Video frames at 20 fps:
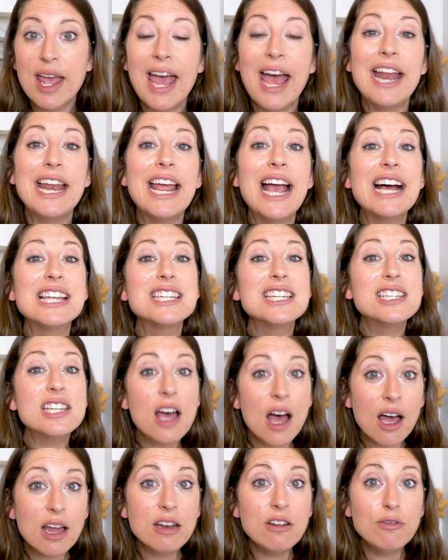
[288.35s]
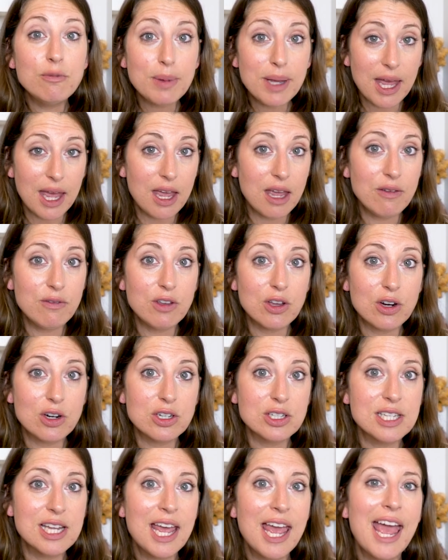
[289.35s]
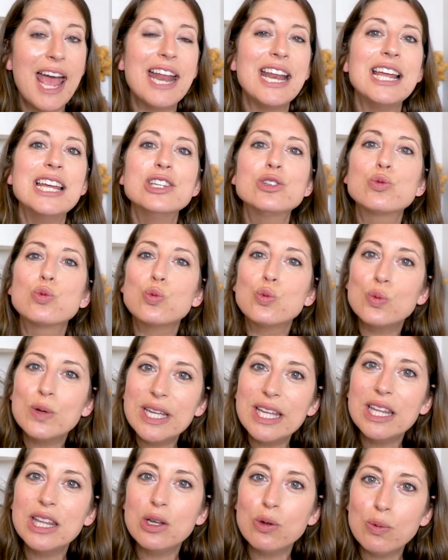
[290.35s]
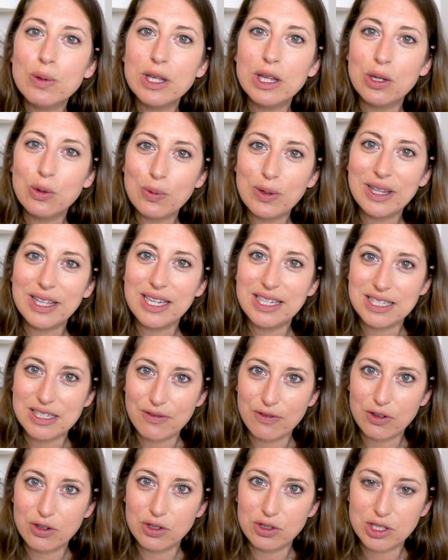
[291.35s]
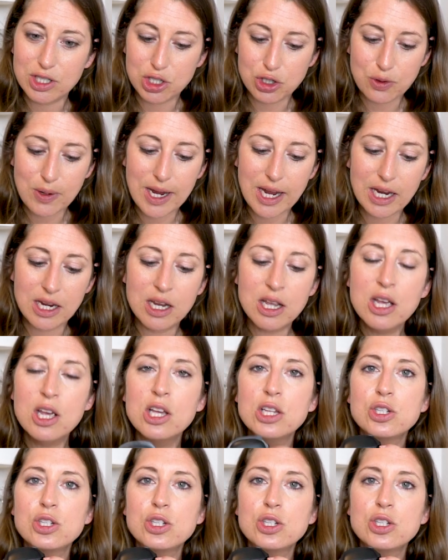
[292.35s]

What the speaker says: And he has a ton of behaviors, and he's really, really, really difficult to train.